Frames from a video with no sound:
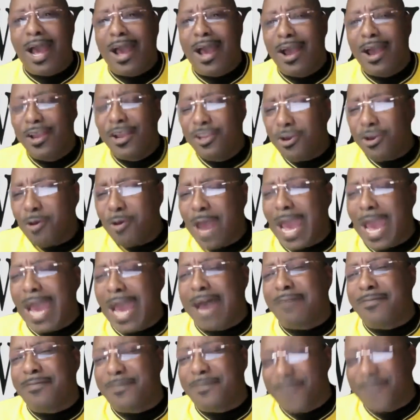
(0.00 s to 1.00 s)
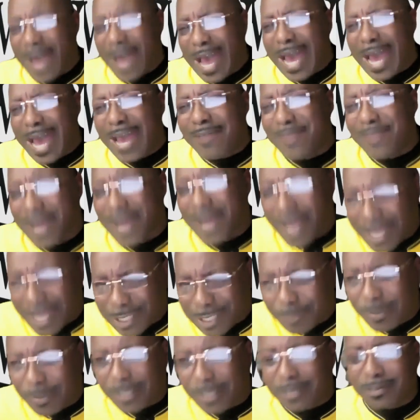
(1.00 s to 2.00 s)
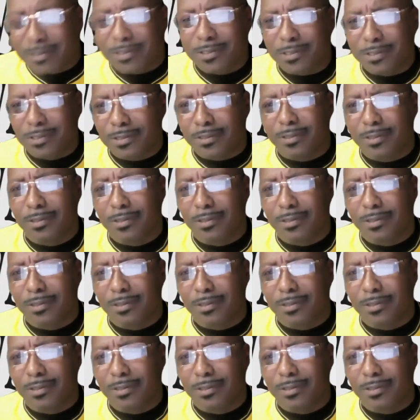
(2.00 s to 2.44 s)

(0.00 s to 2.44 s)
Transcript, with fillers: You have five husbands?